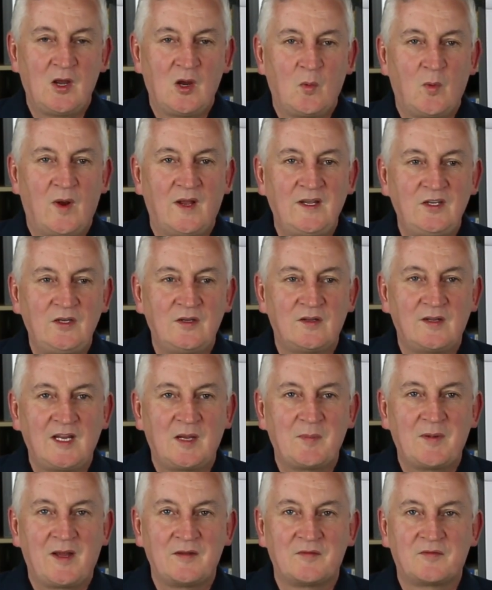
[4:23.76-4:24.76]
when you think
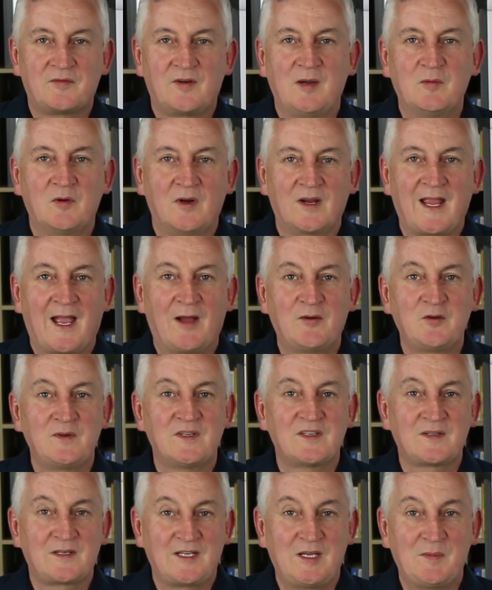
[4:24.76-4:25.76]
about the framework, how do we
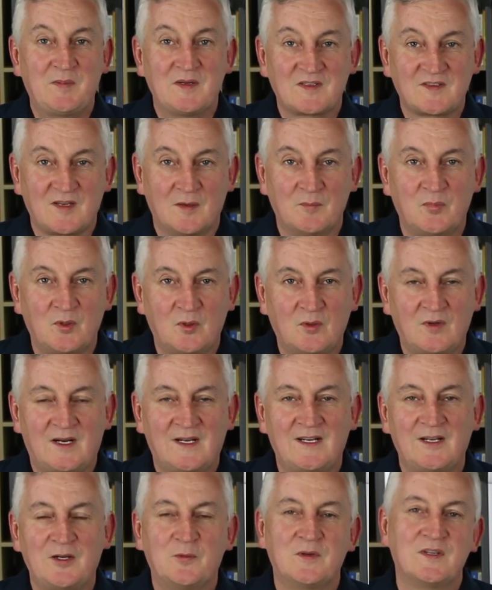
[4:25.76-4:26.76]
keep it simple?
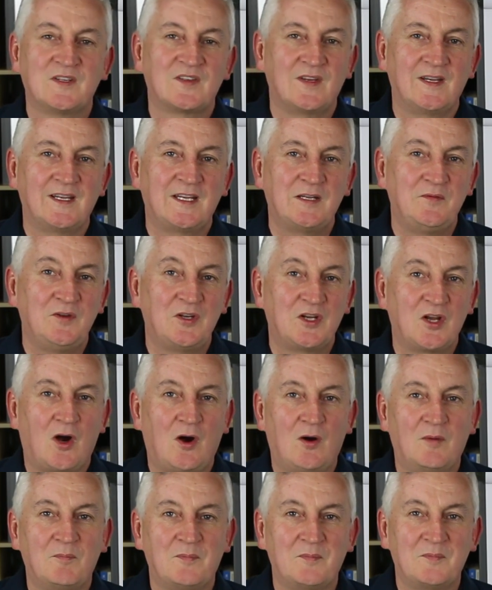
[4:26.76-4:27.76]
I always think if you
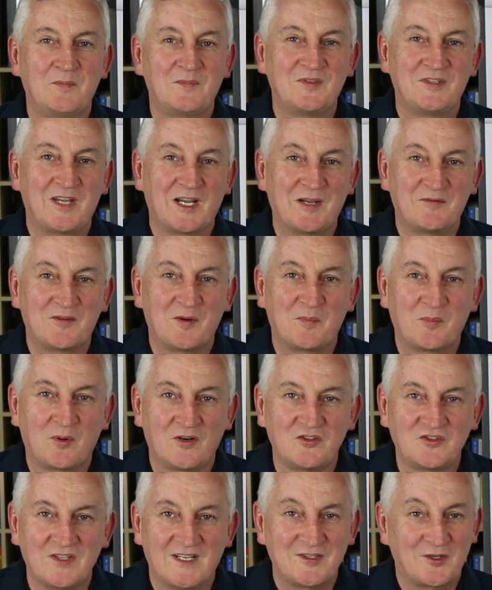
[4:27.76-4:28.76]
can't deliver a
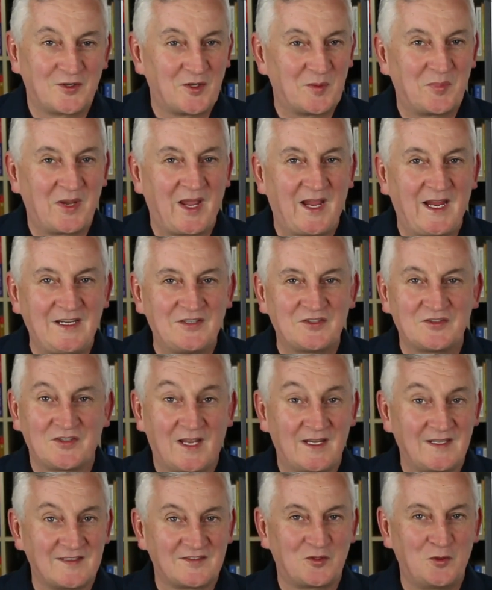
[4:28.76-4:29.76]
project on a page,
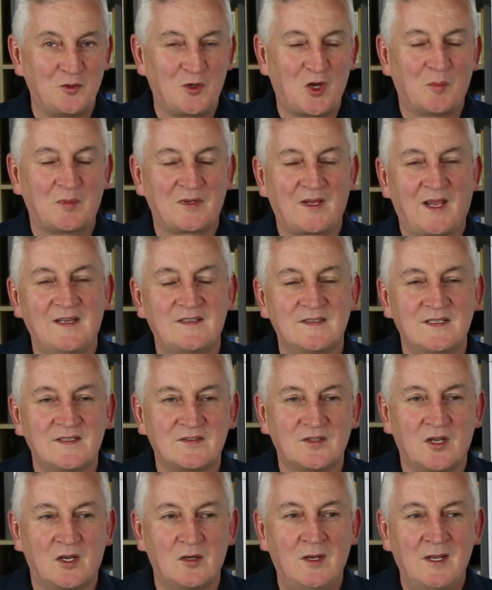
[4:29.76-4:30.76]
then it's too complicated.
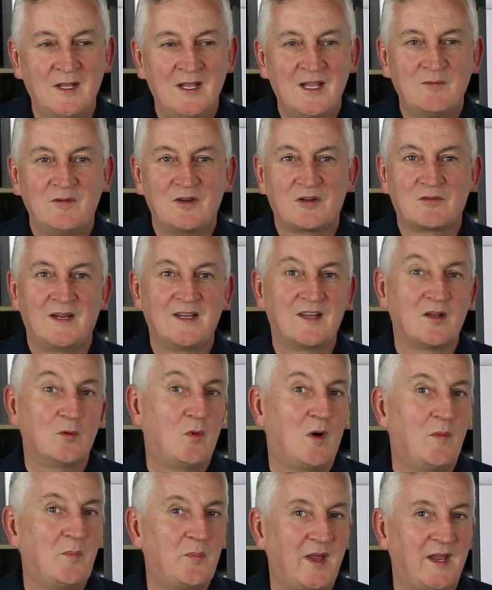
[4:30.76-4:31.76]
So we created a
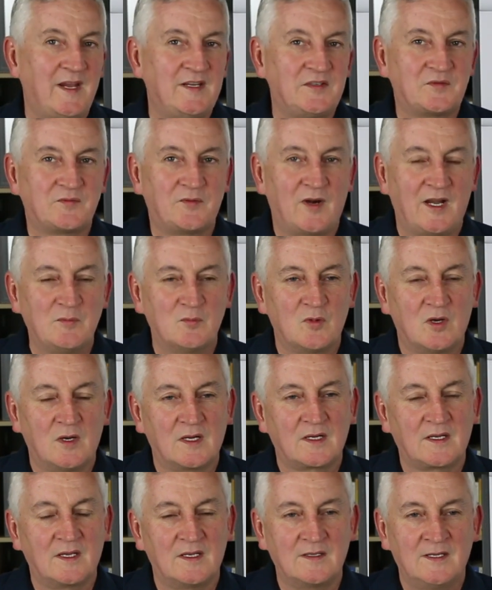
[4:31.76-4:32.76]
one-page
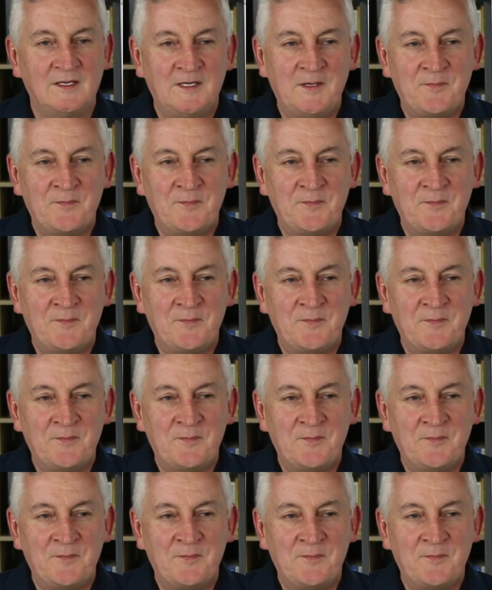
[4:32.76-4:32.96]
framework, and